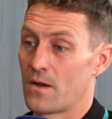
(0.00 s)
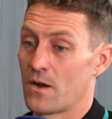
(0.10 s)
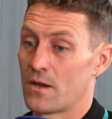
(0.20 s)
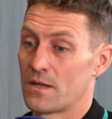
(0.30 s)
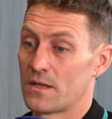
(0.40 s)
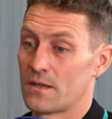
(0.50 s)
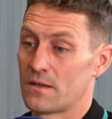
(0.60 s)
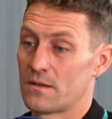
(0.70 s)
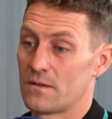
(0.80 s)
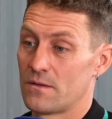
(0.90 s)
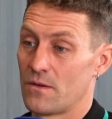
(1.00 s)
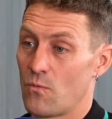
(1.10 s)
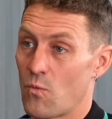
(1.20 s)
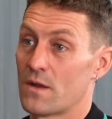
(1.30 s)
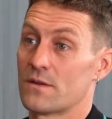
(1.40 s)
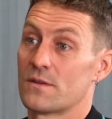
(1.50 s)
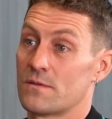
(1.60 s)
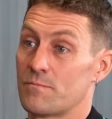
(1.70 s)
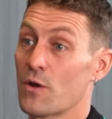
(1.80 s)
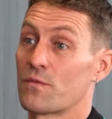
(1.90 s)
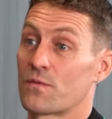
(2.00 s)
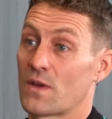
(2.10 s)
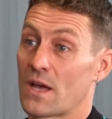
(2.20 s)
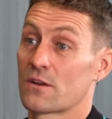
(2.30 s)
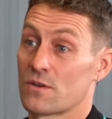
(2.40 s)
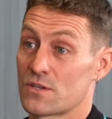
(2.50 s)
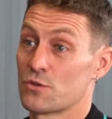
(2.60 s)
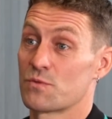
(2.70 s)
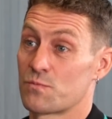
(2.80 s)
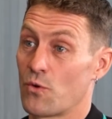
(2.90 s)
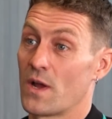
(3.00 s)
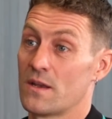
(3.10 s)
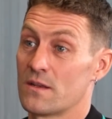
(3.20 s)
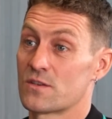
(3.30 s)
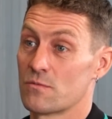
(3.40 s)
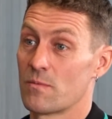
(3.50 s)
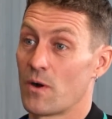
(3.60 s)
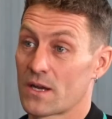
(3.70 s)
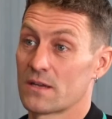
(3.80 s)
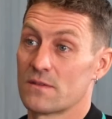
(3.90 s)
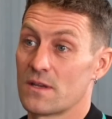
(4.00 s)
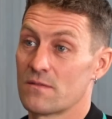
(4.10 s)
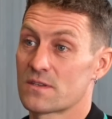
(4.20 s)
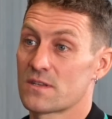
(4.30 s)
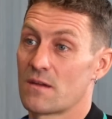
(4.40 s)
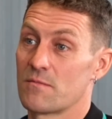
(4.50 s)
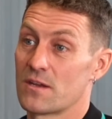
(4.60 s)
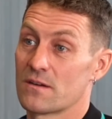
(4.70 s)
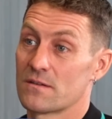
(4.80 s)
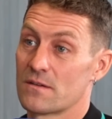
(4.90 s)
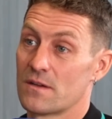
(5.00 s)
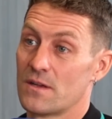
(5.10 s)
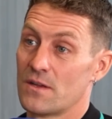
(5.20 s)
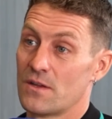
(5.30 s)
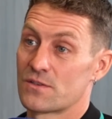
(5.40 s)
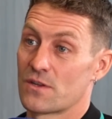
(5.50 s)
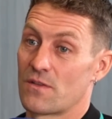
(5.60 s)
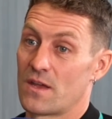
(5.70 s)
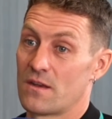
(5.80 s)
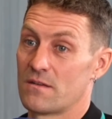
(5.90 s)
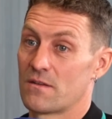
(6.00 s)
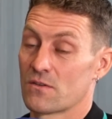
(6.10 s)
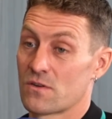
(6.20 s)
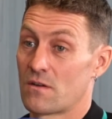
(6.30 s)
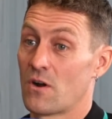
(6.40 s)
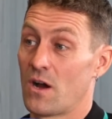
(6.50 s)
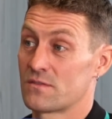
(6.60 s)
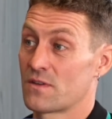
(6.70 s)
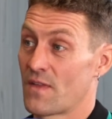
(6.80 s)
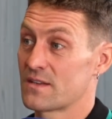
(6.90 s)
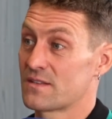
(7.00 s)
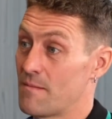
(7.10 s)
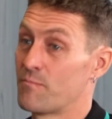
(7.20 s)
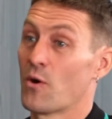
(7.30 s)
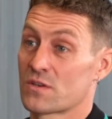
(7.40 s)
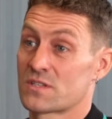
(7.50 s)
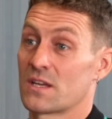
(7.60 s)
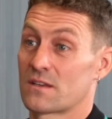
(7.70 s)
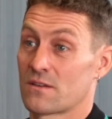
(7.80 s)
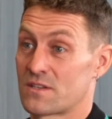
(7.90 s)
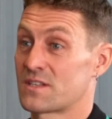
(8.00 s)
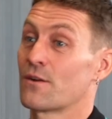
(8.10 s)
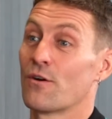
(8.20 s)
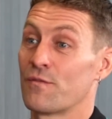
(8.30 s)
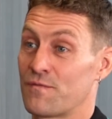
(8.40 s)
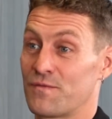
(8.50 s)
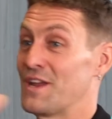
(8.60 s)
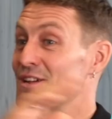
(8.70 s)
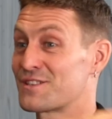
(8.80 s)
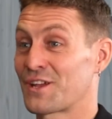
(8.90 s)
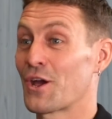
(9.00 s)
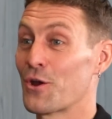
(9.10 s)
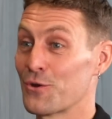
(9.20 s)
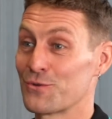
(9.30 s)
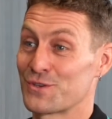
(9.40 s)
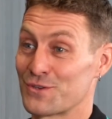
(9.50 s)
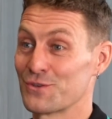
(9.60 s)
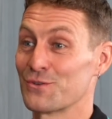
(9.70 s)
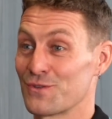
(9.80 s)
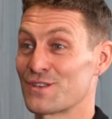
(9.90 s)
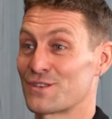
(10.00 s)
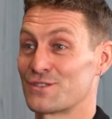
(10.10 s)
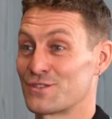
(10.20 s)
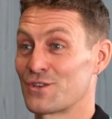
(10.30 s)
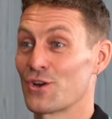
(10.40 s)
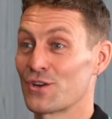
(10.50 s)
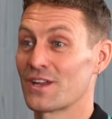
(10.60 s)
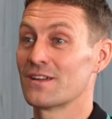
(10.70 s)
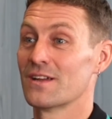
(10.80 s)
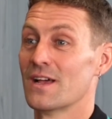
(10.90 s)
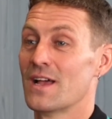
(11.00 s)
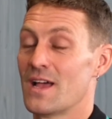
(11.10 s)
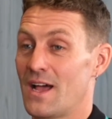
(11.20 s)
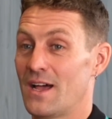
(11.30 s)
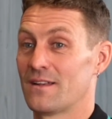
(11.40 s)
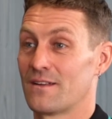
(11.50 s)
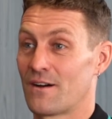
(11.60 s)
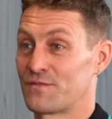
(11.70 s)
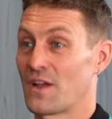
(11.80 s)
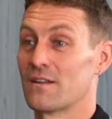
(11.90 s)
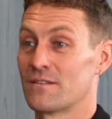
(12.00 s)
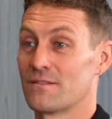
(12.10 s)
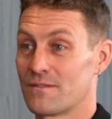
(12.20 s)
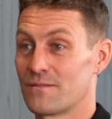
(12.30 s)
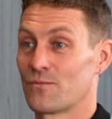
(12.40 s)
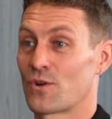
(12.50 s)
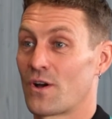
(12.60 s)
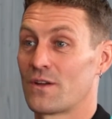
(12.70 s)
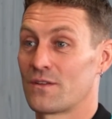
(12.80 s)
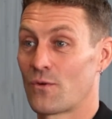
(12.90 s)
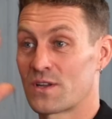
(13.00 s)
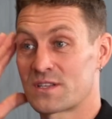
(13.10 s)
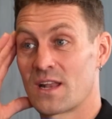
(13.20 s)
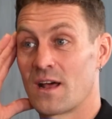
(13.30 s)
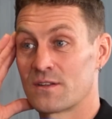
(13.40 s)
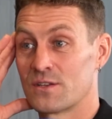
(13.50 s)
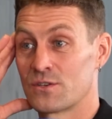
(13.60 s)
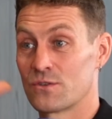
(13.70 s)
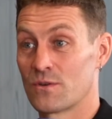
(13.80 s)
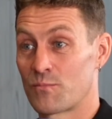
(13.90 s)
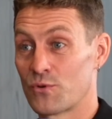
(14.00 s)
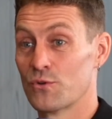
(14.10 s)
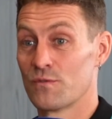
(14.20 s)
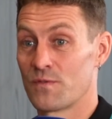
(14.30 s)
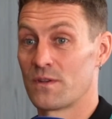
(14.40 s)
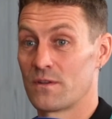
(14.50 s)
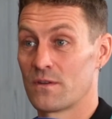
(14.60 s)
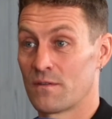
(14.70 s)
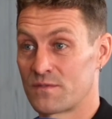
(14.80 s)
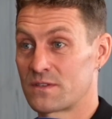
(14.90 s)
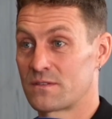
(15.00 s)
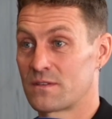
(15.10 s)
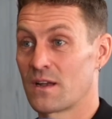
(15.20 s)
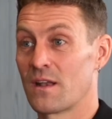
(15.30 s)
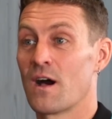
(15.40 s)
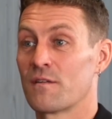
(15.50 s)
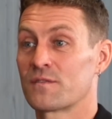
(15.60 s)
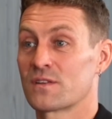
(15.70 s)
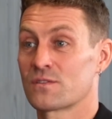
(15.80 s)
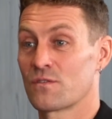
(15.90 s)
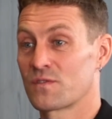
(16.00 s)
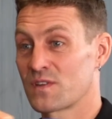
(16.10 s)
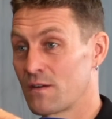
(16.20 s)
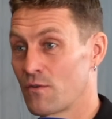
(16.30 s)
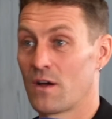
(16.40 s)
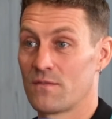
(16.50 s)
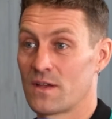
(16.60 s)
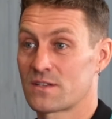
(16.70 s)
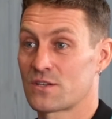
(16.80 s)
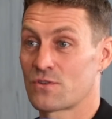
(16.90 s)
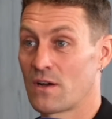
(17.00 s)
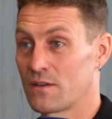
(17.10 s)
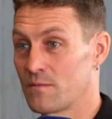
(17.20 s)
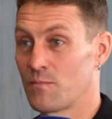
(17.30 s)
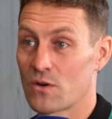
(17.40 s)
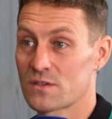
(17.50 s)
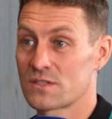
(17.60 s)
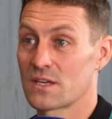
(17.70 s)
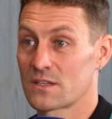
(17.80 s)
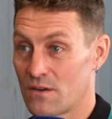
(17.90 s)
I won both categories, Supersport and Superbike, in the same year. So then I was like, right, so that's that box ticked. I'd set off years ago to do this journey. And I've done what I set out to do, and prove that I've done enough to sort of say, right, that's Australia box ticked.